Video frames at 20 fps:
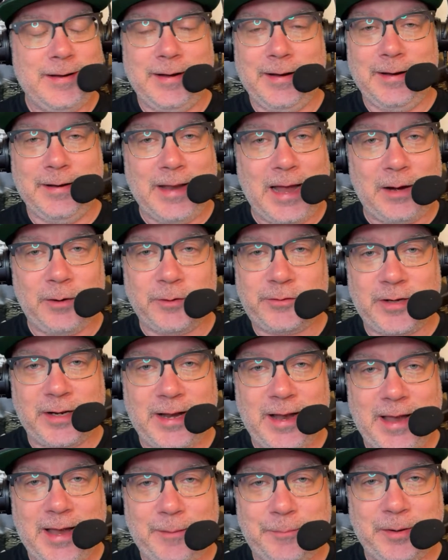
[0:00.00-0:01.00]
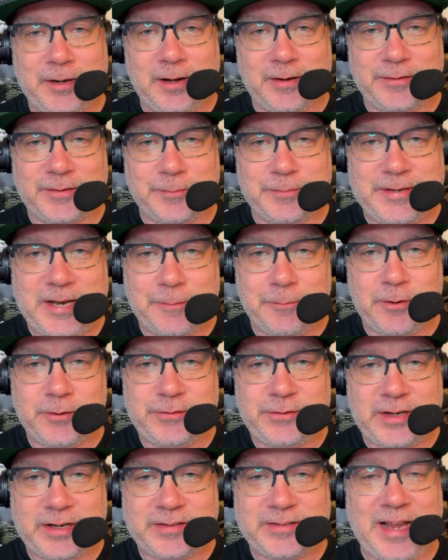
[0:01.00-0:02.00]
And now it's going to happen on September
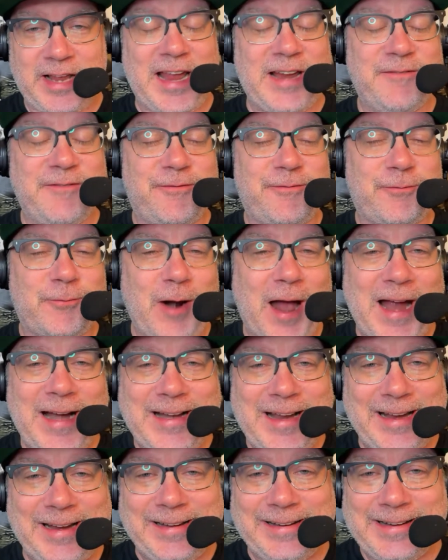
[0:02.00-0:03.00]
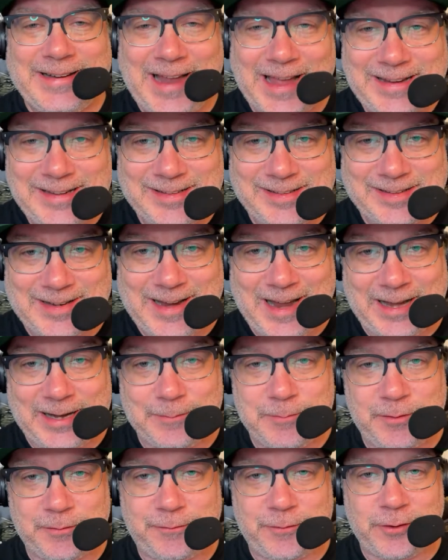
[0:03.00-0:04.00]
6th, a Friday night
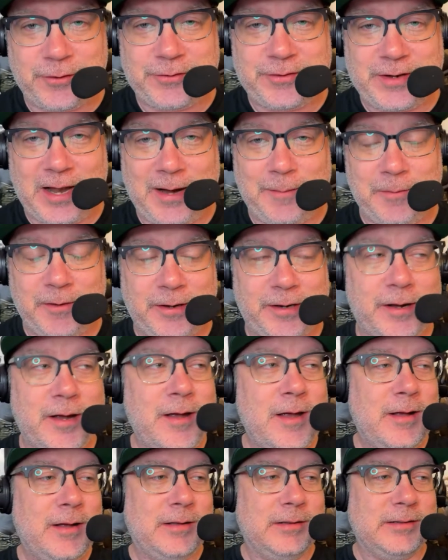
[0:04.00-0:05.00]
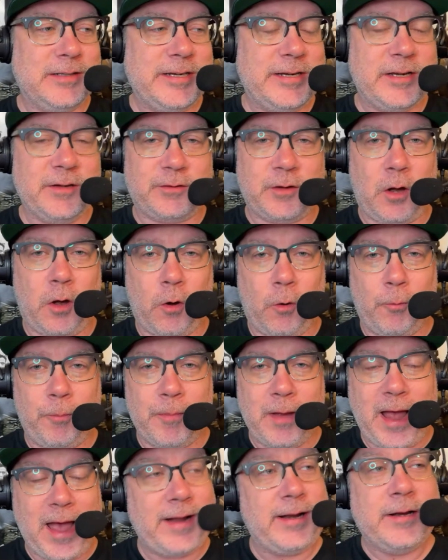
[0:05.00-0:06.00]
game, the first time the league has
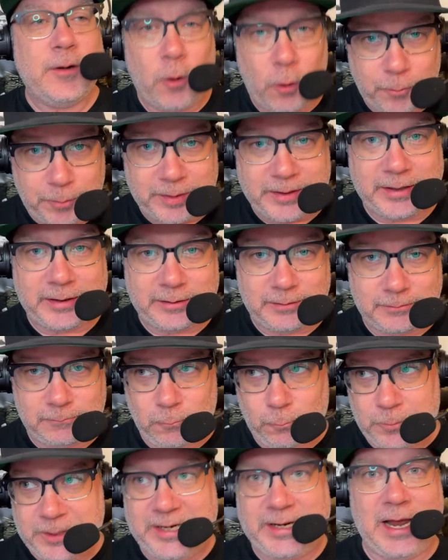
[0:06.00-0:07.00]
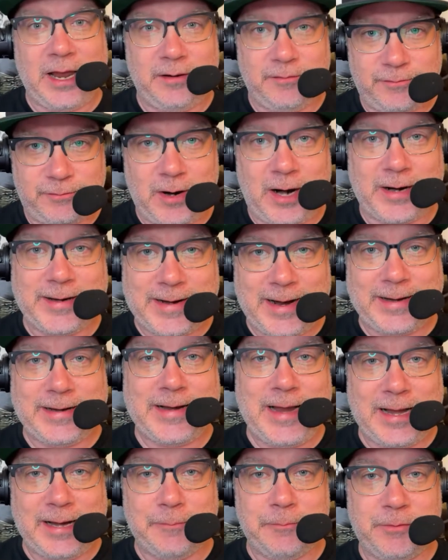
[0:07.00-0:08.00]
had an opening weekend Friday night
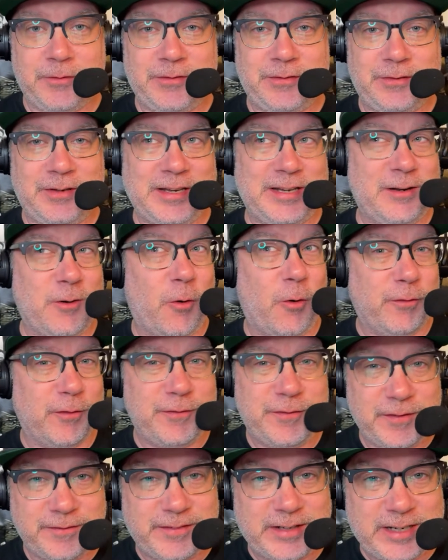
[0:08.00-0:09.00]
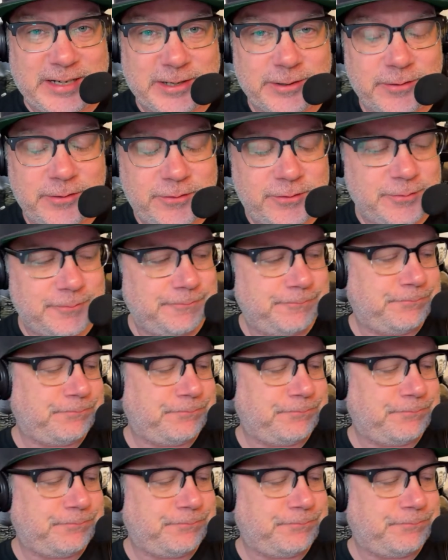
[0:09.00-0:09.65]
games in over 50 years.